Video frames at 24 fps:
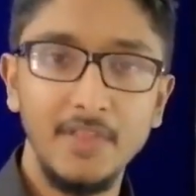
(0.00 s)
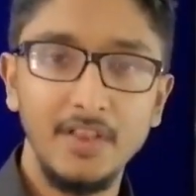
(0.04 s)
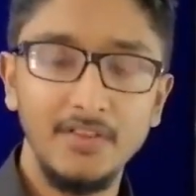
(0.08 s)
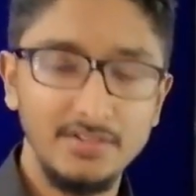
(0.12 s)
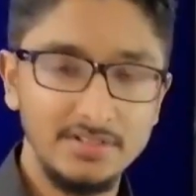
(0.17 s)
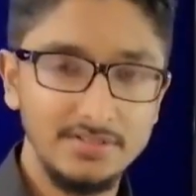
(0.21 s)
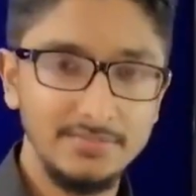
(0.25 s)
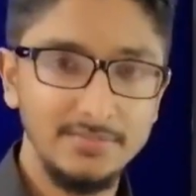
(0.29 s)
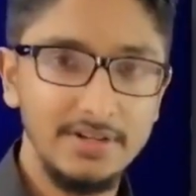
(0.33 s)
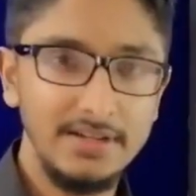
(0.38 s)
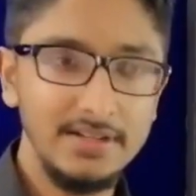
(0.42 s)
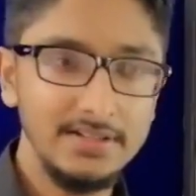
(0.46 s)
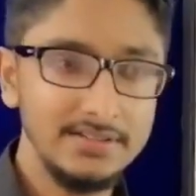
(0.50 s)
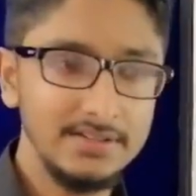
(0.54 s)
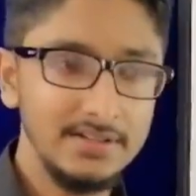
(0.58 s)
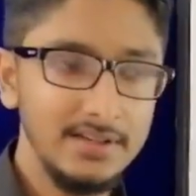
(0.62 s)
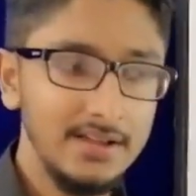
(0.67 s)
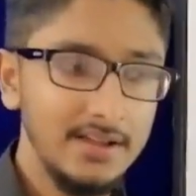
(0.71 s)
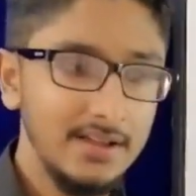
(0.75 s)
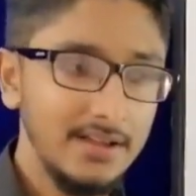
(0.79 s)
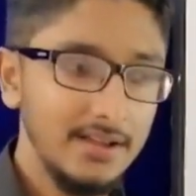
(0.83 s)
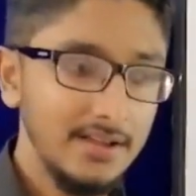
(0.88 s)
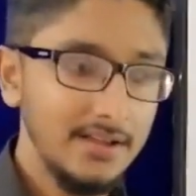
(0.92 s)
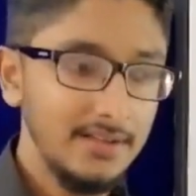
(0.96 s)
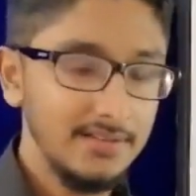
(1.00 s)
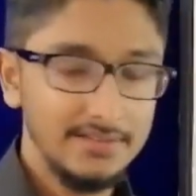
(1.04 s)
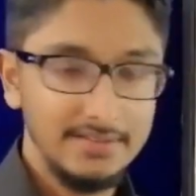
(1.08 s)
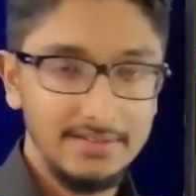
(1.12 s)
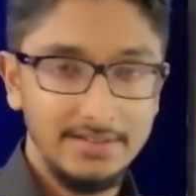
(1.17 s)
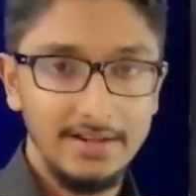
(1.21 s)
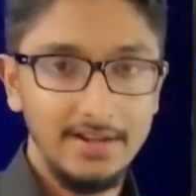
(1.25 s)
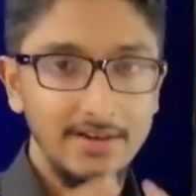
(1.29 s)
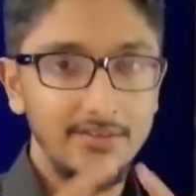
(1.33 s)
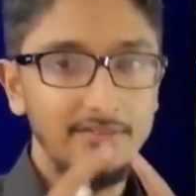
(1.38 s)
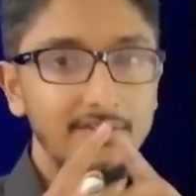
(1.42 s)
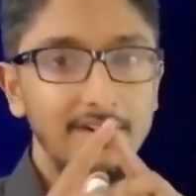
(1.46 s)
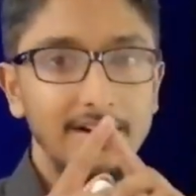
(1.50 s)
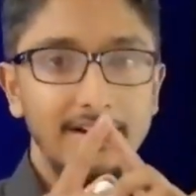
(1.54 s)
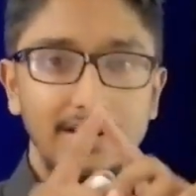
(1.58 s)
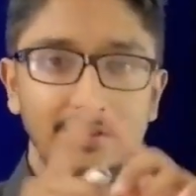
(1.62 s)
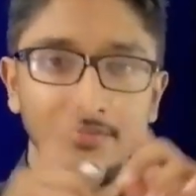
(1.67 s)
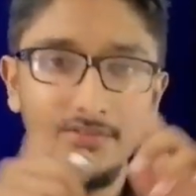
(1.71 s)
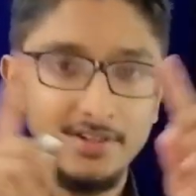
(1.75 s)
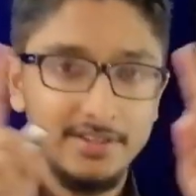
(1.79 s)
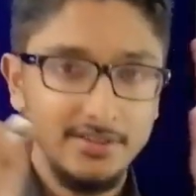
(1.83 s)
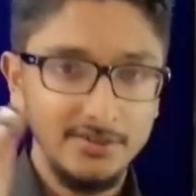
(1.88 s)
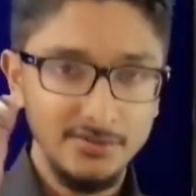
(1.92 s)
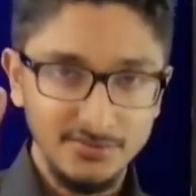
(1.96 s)
which means now
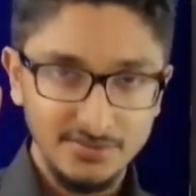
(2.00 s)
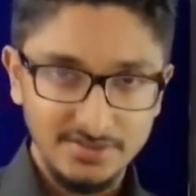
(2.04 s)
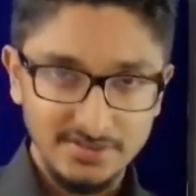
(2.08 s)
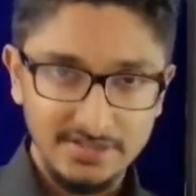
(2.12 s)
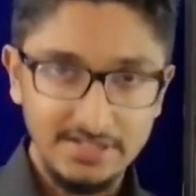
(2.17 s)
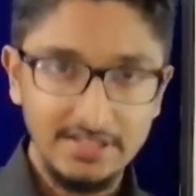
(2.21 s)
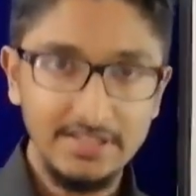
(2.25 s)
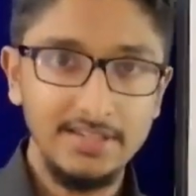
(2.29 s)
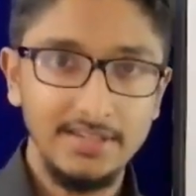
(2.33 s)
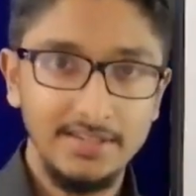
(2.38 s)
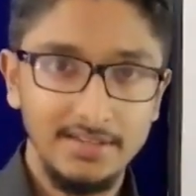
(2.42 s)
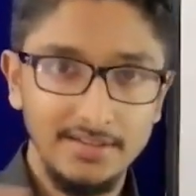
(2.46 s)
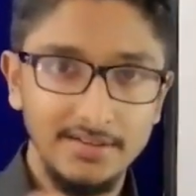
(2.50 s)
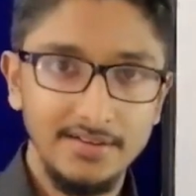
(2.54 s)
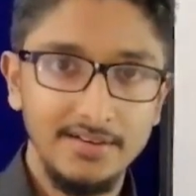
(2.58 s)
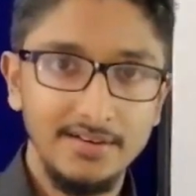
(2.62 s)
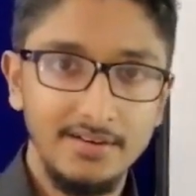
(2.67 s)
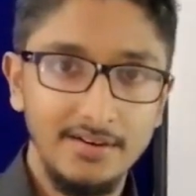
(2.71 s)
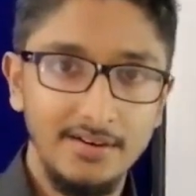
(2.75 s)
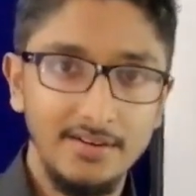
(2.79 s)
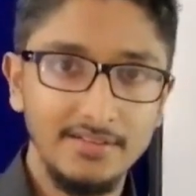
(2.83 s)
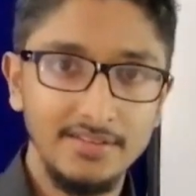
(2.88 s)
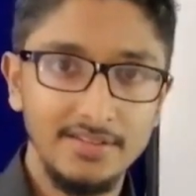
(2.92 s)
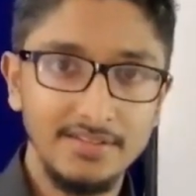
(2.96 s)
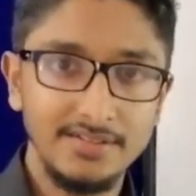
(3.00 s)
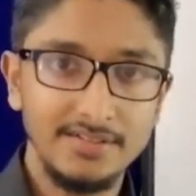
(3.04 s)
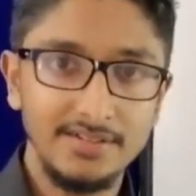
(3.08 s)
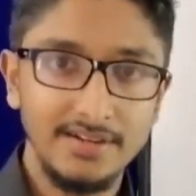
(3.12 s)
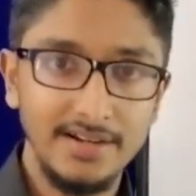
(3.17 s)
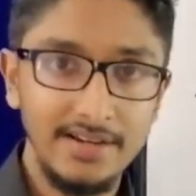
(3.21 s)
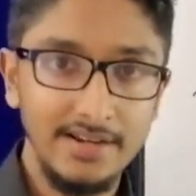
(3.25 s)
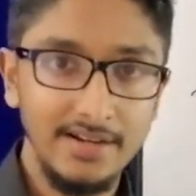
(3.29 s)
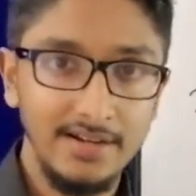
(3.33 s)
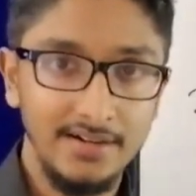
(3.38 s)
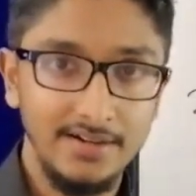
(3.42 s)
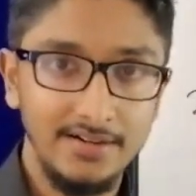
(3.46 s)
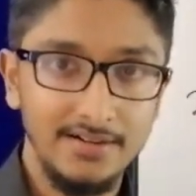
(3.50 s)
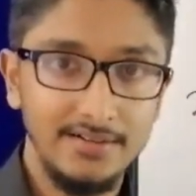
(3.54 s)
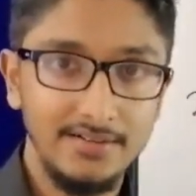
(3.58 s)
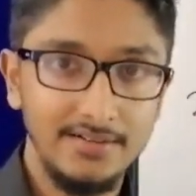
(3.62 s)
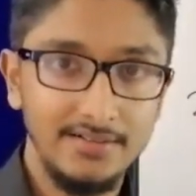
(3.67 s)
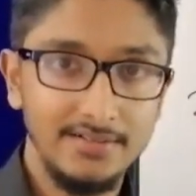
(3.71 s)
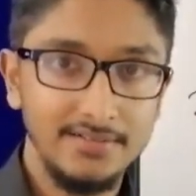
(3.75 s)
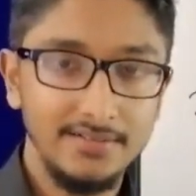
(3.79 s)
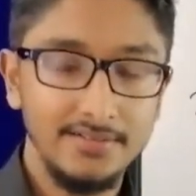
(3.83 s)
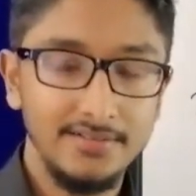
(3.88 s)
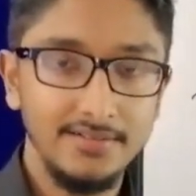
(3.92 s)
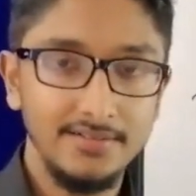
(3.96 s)
whatever you see on the screen,
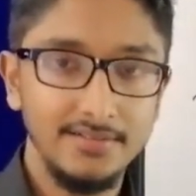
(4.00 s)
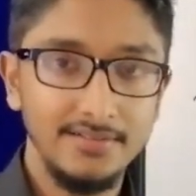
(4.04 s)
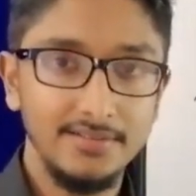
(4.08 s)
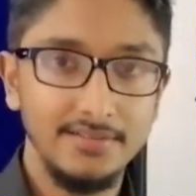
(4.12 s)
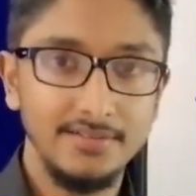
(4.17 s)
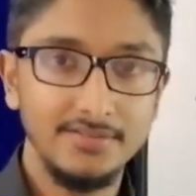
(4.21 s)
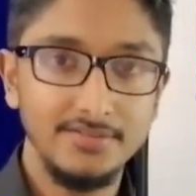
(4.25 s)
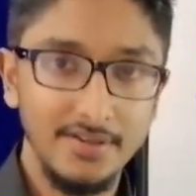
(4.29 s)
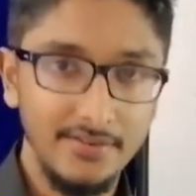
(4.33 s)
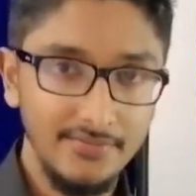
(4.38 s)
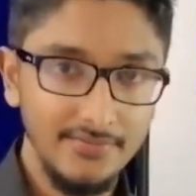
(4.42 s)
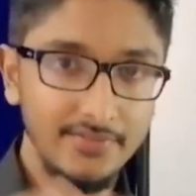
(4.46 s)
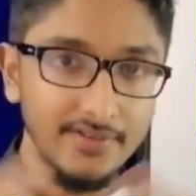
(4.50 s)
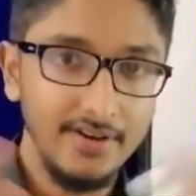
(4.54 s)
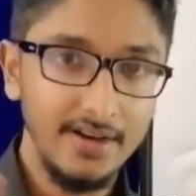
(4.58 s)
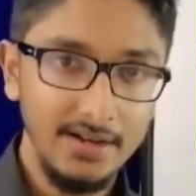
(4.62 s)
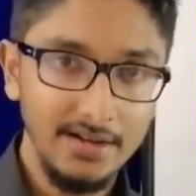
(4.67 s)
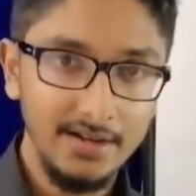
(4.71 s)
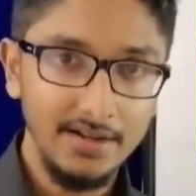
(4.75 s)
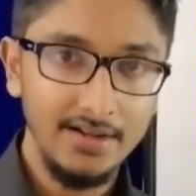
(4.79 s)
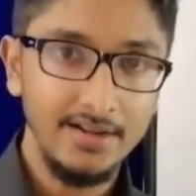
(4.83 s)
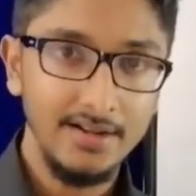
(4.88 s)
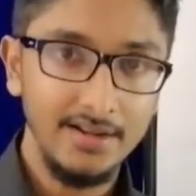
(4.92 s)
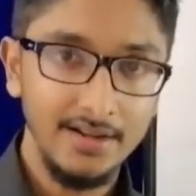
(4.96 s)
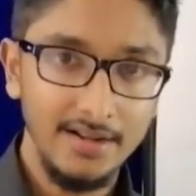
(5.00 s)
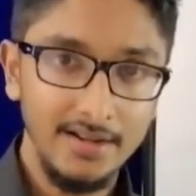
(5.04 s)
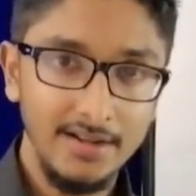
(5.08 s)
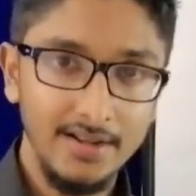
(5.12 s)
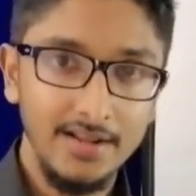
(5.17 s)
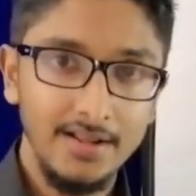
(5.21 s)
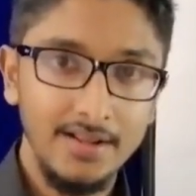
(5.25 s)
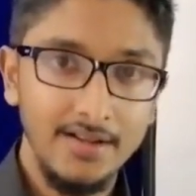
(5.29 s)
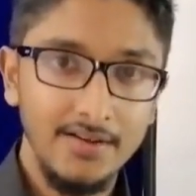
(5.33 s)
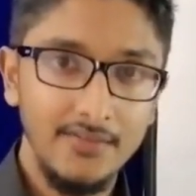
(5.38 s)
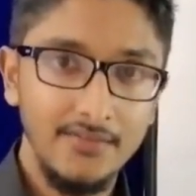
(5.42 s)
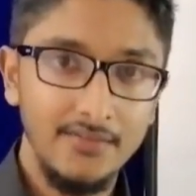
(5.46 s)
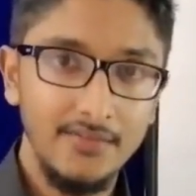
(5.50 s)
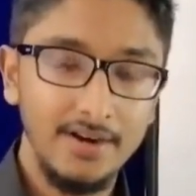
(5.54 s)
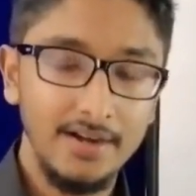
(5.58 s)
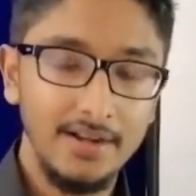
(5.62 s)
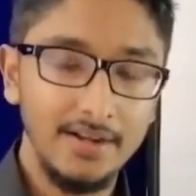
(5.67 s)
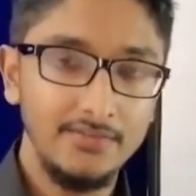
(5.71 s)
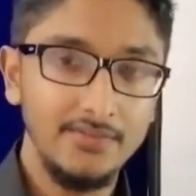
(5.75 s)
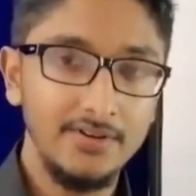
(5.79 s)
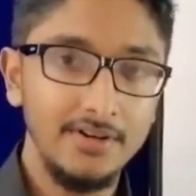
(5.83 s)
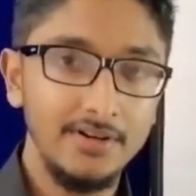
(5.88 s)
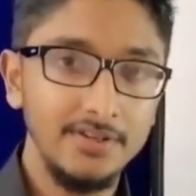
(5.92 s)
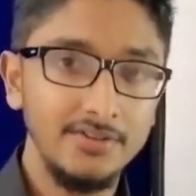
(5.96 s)
the software,
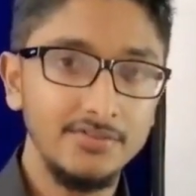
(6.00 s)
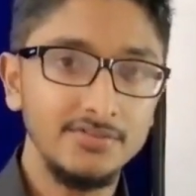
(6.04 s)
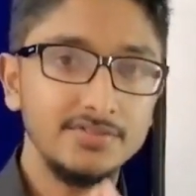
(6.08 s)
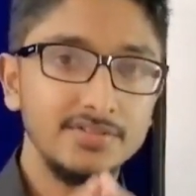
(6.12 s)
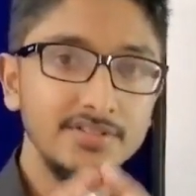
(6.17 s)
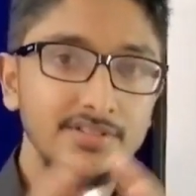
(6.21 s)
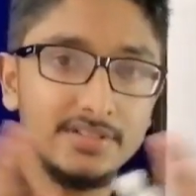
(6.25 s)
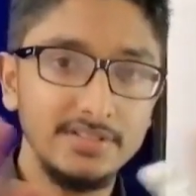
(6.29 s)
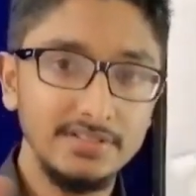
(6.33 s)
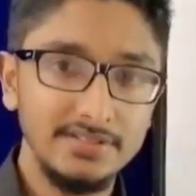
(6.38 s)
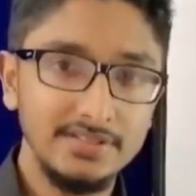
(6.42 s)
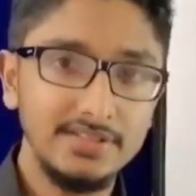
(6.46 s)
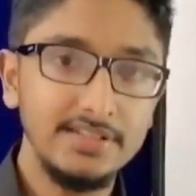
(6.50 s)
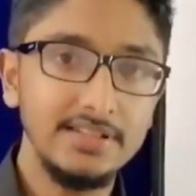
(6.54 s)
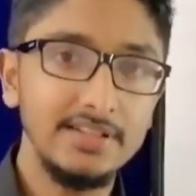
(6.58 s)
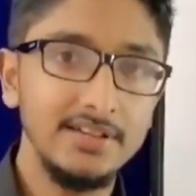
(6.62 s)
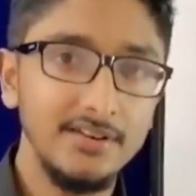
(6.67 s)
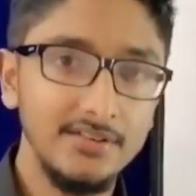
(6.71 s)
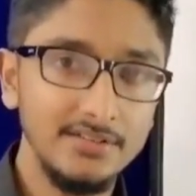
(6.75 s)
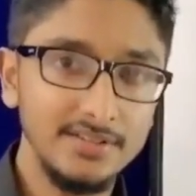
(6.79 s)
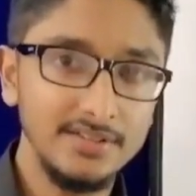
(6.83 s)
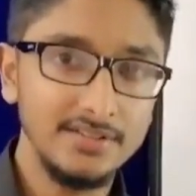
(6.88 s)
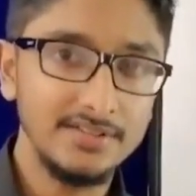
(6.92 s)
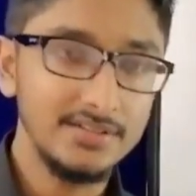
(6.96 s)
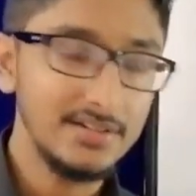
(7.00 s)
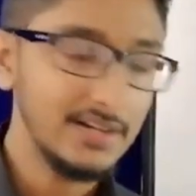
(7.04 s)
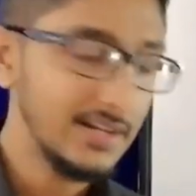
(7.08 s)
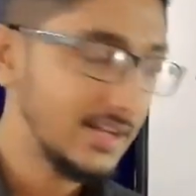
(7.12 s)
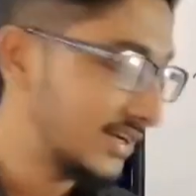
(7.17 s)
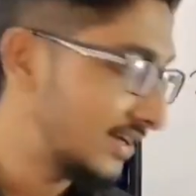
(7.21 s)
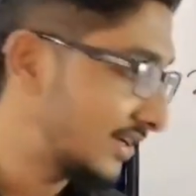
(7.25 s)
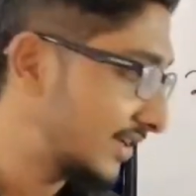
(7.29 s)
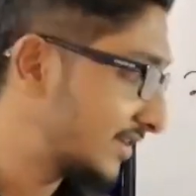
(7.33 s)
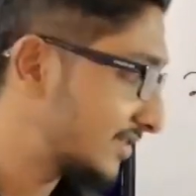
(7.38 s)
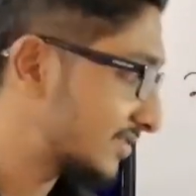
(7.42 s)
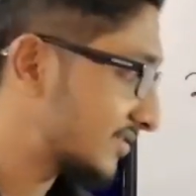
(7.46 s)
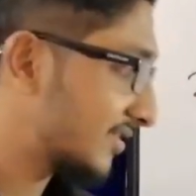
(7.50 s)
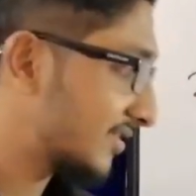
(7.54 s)
whatever you see on the screen is